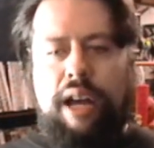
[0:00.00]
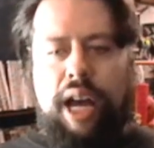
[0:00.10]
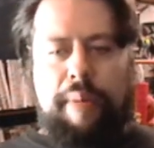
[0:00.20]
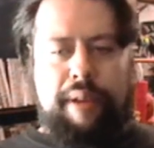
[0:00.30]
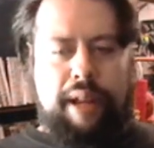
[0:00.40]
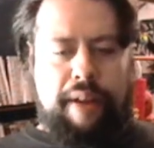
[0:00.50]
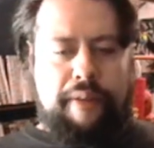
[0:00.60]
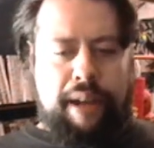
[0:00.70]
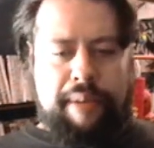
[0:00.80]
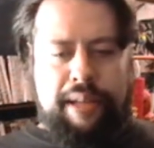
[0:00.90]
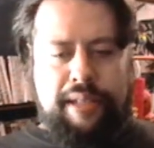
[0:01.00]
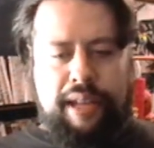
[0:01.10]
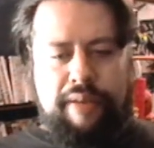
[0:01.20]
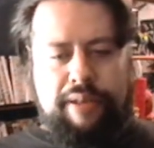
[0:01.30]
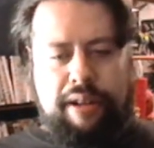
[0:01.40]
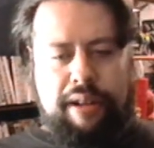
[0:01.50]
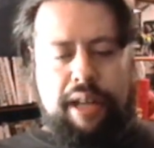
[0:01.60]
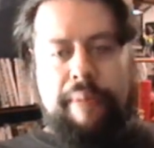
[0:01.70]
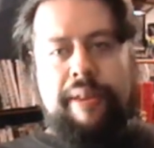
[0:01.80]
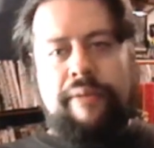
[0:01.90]
I found myself
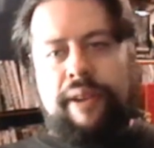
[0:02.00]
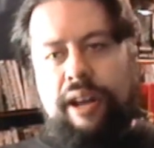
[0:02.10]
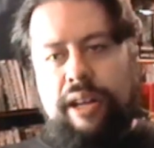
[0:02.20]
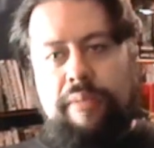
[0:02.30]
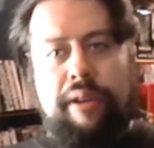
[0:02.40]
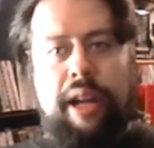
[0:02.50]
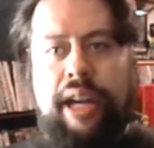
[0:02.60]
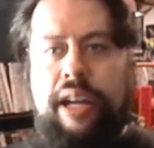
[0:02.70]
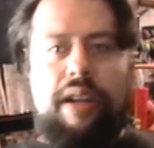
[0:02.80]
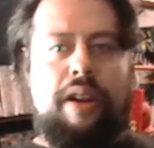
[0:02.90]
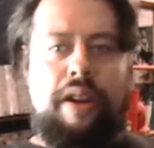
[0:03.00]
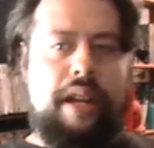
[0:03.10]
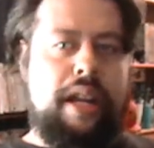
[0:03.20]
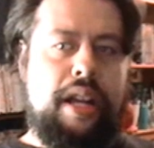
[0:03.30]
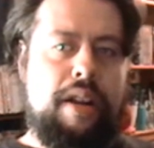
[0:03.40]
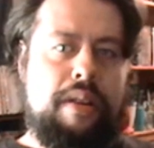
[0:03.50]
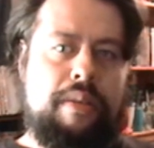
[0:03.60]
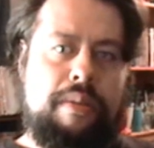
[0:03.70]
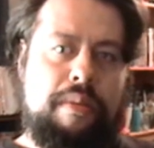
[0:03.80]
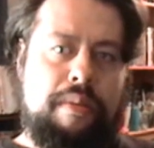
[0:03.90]
turning up the volume when I couldn't
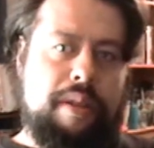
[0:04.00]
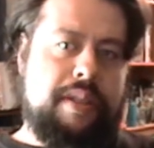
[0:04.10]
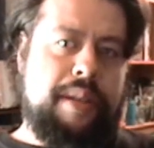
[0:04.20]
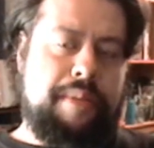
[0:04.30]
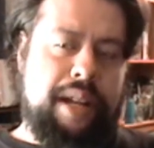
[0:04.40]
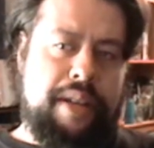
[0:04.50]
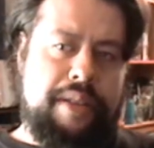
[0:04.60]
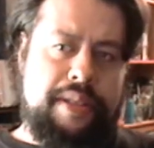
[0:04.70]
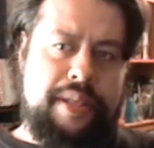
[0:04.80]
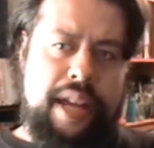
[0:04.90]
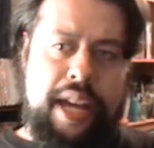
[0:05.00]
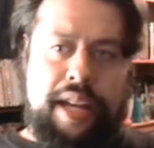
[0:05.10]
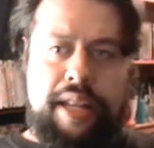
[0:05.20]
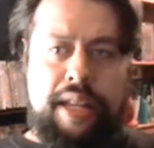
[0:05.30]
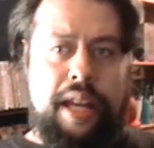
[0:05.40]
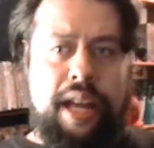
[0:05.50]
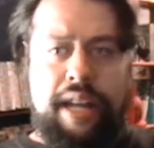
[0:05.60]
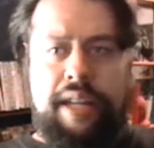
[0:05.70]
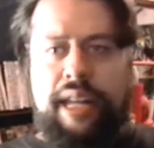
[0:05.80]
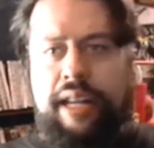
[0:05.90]
hear what someone else was saying, and
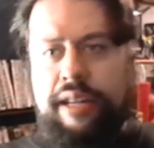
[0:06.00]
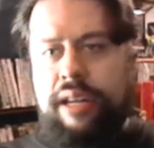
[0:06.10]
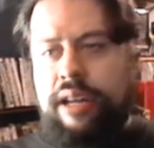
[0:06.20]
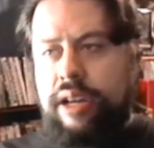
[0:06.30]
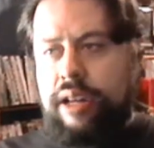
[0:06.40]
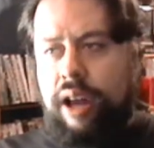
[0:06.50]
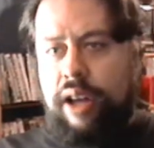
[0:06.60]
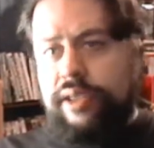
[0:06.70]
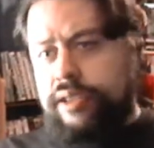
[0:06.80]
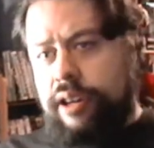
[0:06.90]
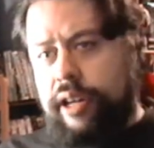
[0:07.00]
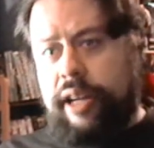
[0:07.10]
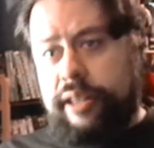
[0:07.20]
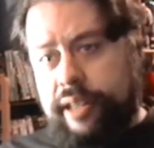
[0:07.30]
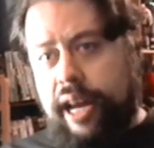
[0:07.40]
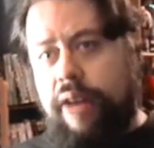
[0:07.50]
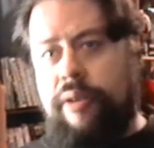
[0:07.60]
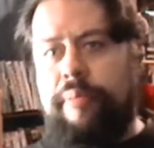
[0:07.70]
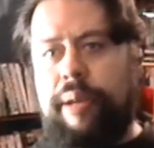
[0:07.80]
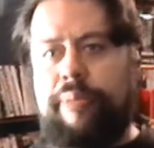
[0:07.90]
then also turning it
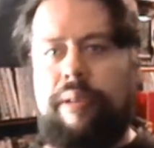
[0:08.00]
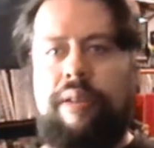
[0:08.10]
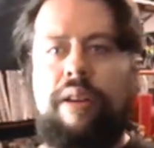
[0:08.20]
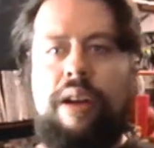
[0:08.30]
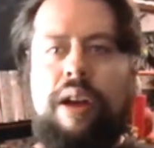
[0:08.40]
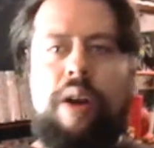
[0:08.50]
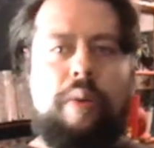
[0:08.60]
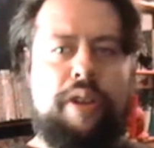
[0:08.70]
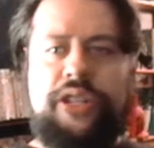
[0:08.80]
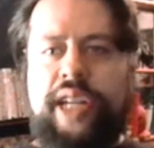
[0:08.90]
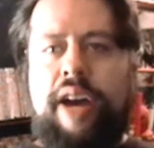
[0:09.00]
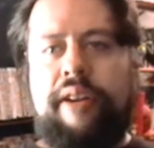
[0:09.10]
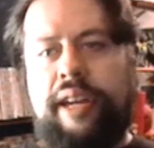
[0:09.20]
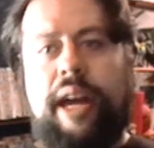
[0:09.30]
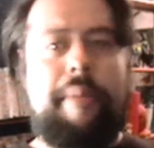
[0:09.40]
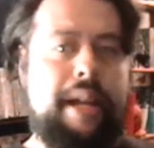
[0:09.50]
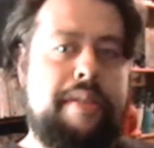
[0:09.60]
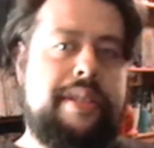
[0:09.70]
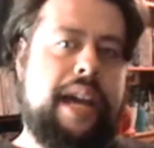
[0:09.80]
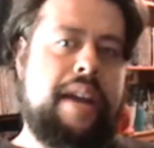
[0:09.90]
down when people were shouting. It
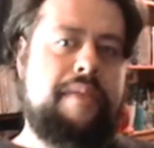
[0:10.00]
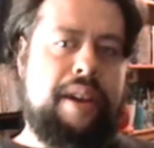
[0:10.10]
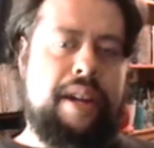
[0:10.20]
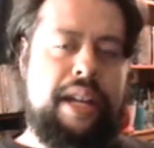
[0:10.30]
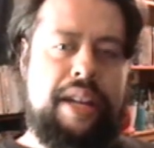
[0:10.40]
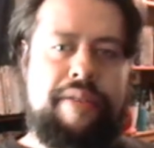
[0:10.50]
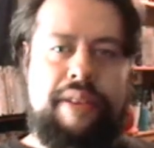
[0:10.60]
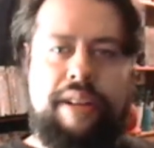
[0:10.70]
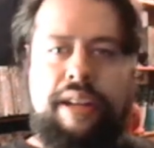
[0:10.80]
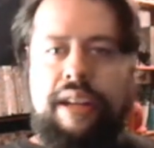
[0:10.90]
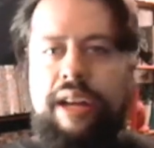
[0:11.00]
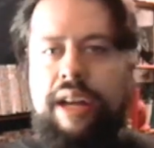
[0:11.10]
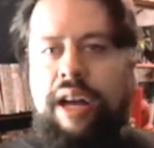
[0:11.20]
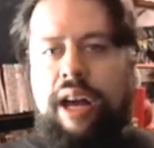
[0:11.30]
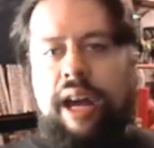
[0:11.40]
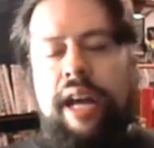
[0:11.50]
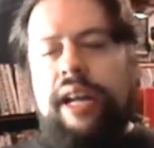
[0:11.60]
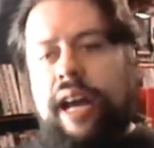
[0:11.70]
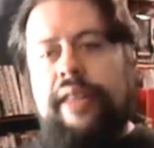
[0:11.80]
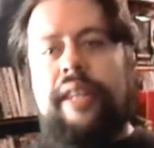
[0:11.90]
was kind of uneven.
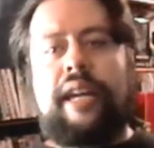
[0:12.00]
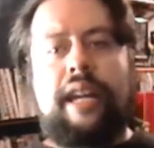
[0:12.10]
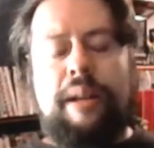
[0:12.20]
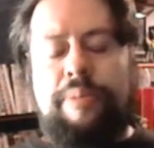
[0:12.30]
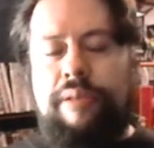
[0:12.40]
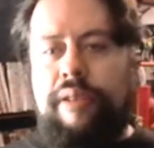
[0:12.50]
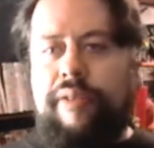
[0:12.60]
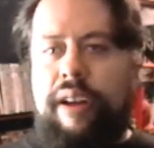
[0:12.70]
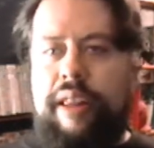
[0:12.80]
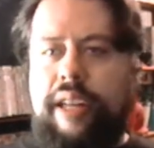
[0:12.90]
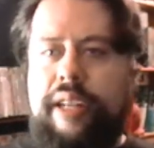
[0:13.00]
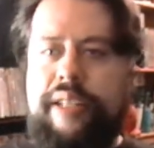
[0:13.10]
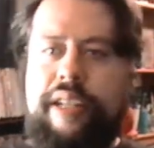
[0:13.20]
And I think they can improve on this.